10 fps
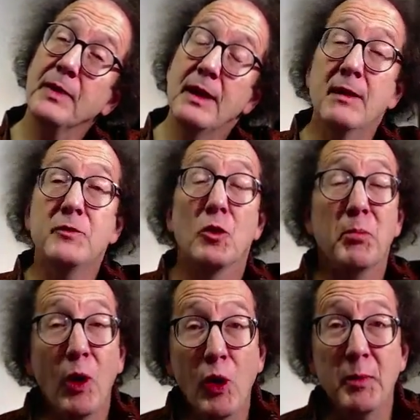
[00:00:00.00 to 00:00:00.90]
If your
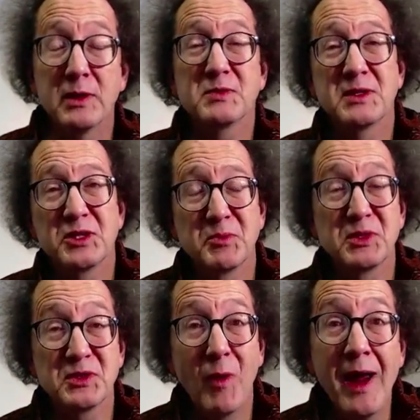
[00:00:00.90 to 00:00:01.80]
purpose was to
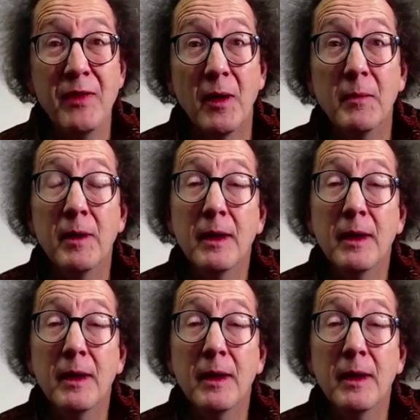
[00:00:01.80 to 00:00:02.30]
persuade them,